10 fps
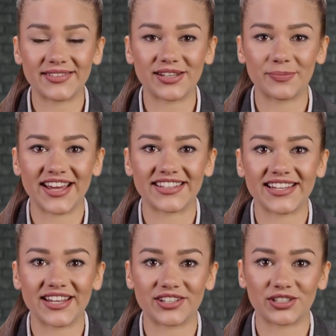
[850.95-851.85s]

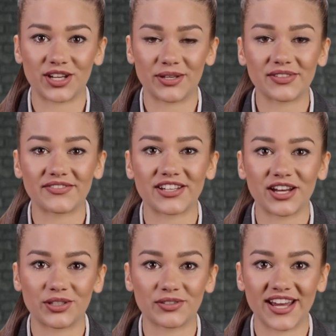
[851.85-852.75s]
depending on the terms of the
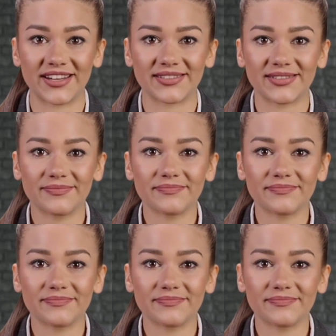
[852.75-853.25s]
contract.